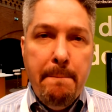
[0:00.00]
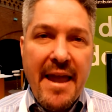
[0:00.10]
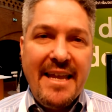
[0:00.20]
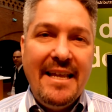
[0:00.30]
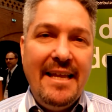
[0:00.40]

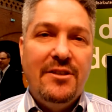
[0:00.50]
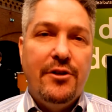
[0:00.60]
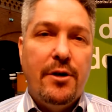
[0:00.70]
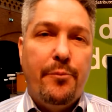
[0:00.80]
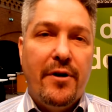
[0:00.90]
make it
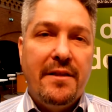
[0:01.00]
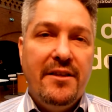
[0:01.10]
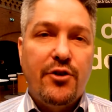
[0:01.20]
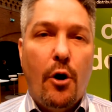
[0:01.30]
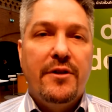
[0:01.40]
easier to bring
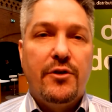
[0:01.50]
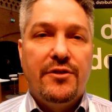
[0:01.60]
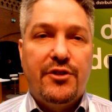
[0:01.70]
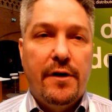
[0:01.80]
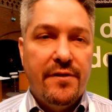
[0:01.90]
these always
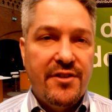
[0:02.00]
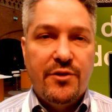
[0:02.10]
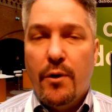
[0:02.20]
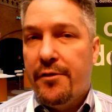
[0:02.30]
on services,